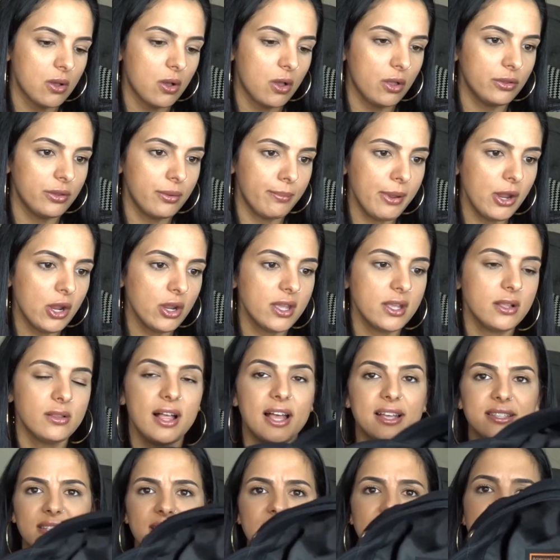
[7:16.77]
called American
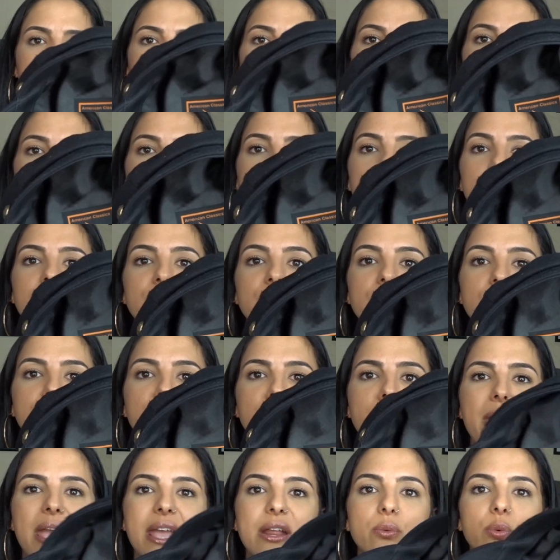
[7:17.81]
Classics. Like, I don't know, it's just
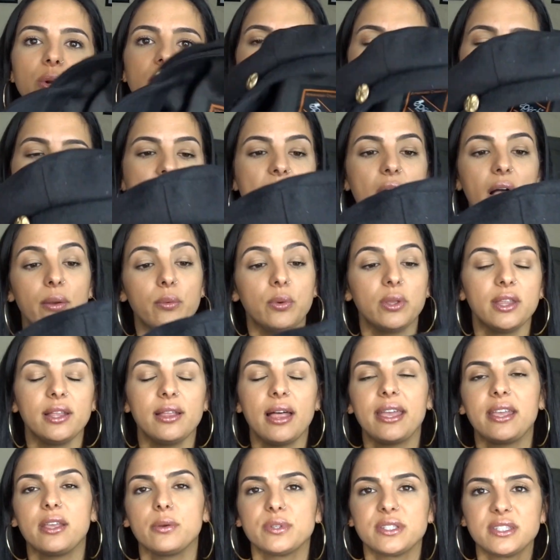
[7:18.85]
made really well. I really
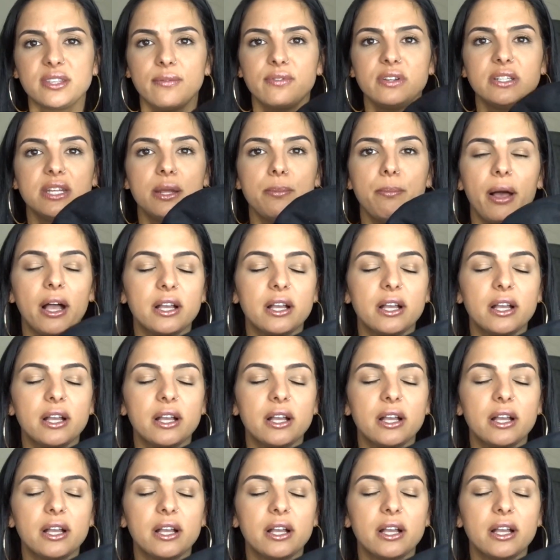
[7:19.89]
like it. It was seventeen